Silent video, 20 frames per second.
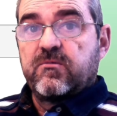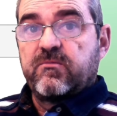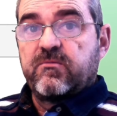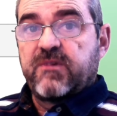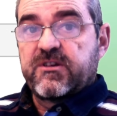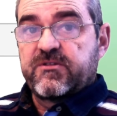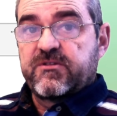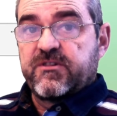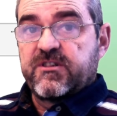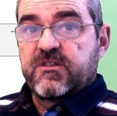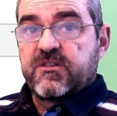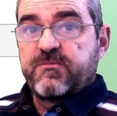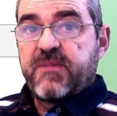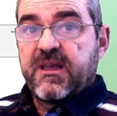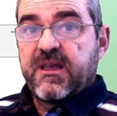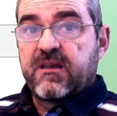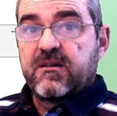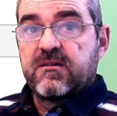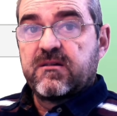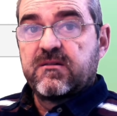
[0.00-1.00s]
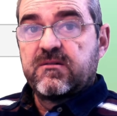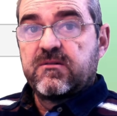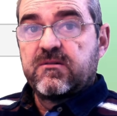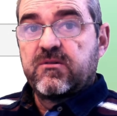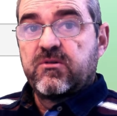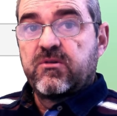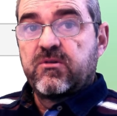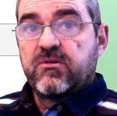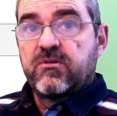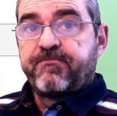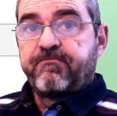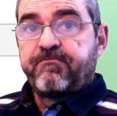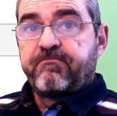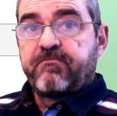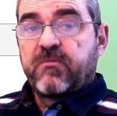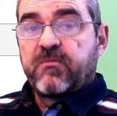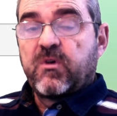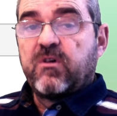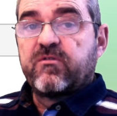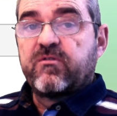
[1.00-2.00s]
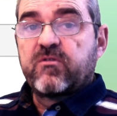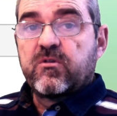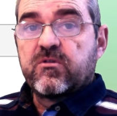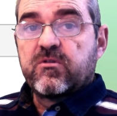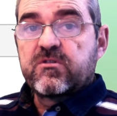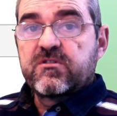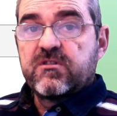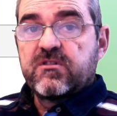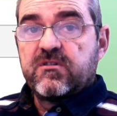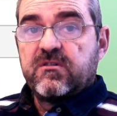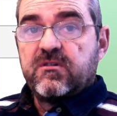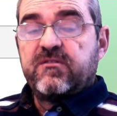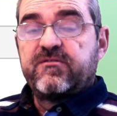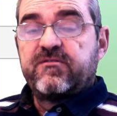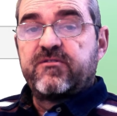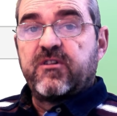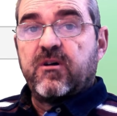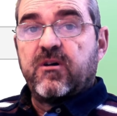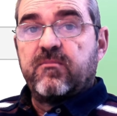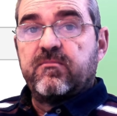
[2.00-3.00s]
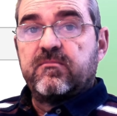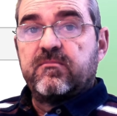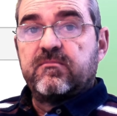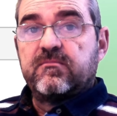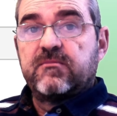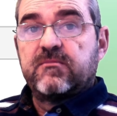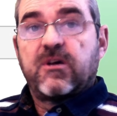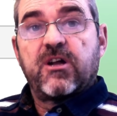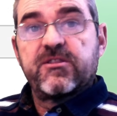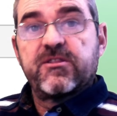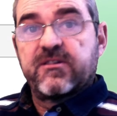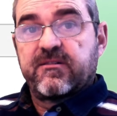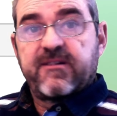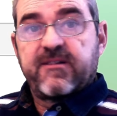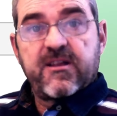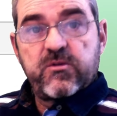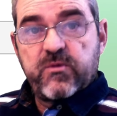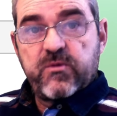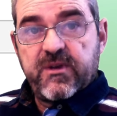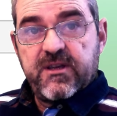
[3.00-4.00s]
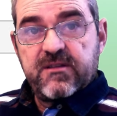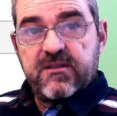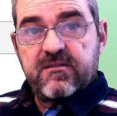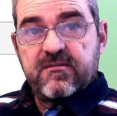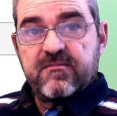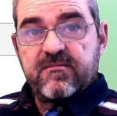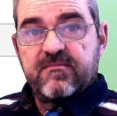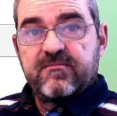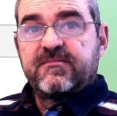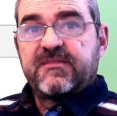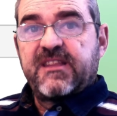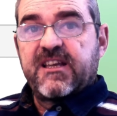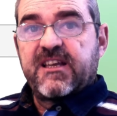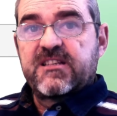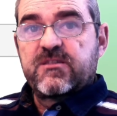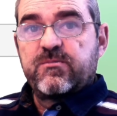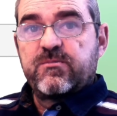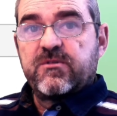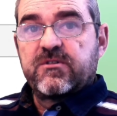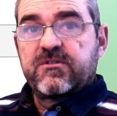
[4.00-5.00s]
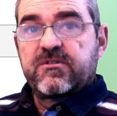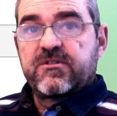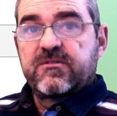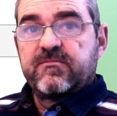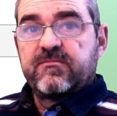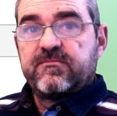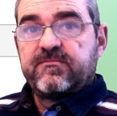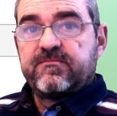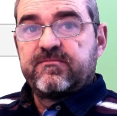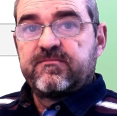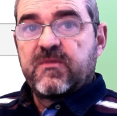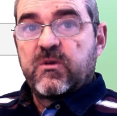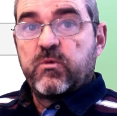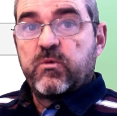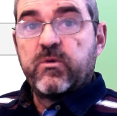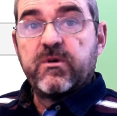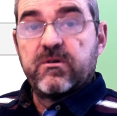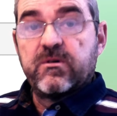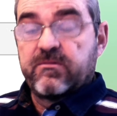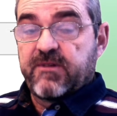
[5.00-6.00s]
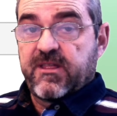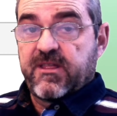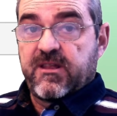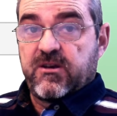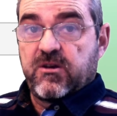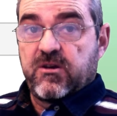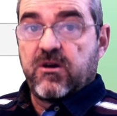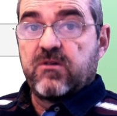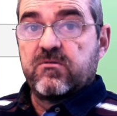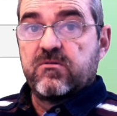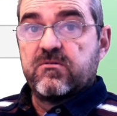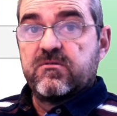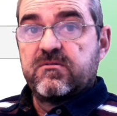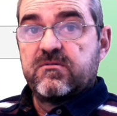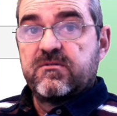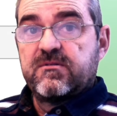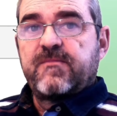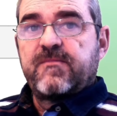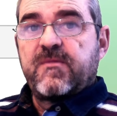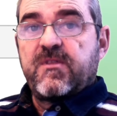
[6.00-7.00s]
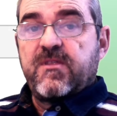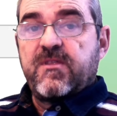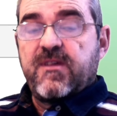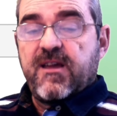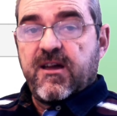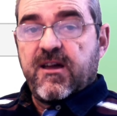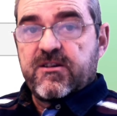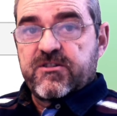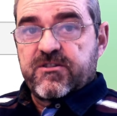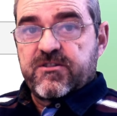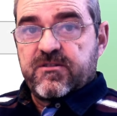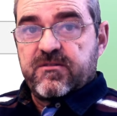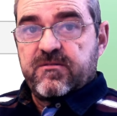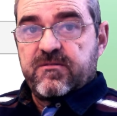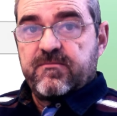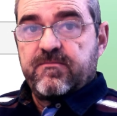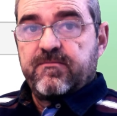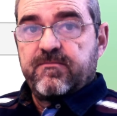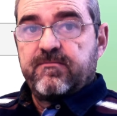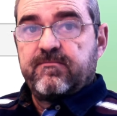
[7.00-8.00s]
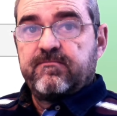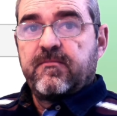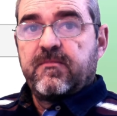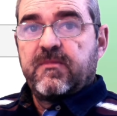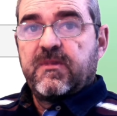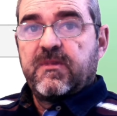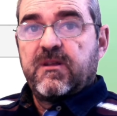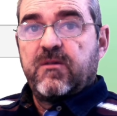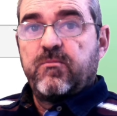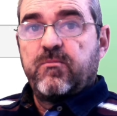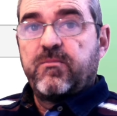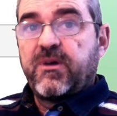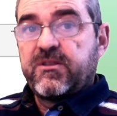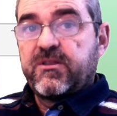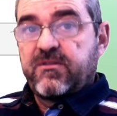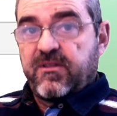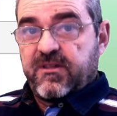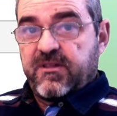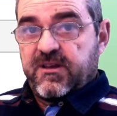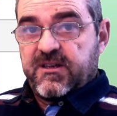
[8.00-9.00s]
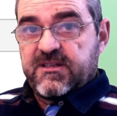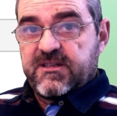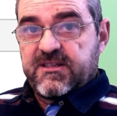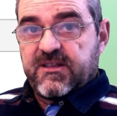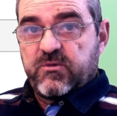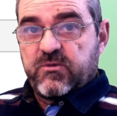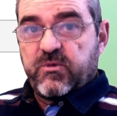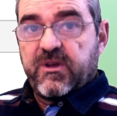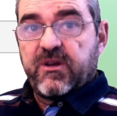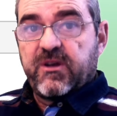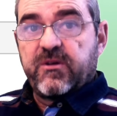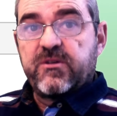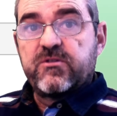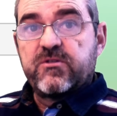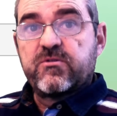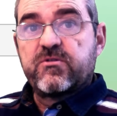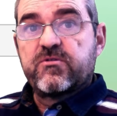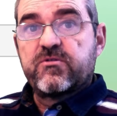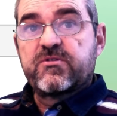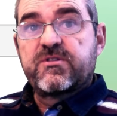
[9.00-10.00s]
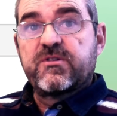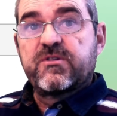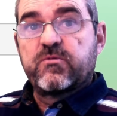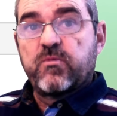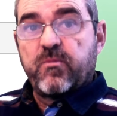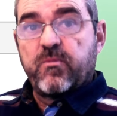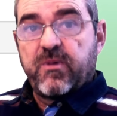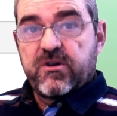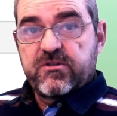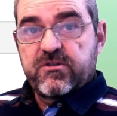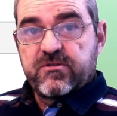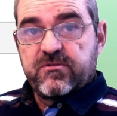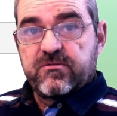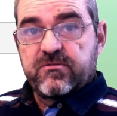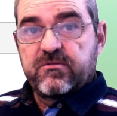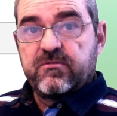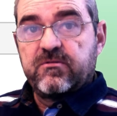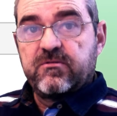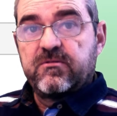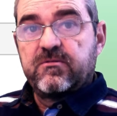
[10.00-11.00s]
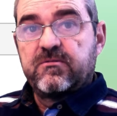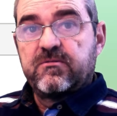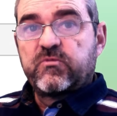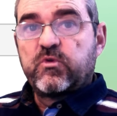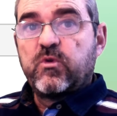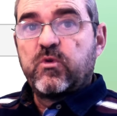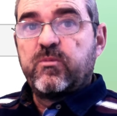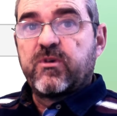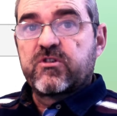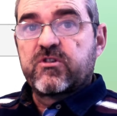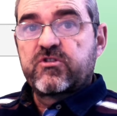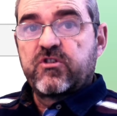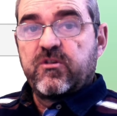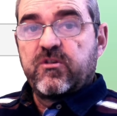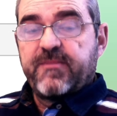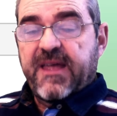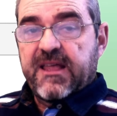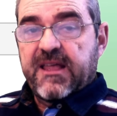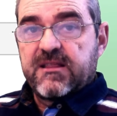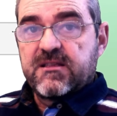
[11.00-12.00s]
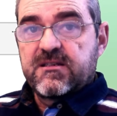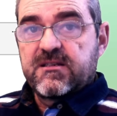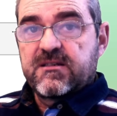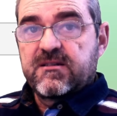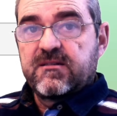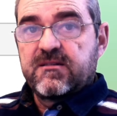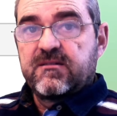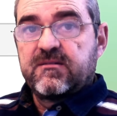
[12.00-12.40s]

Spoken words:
resonance peak. Of course, from undergraduate textbooks, we already know the answer. But the thing is that we are going to use the robust control toolbox commands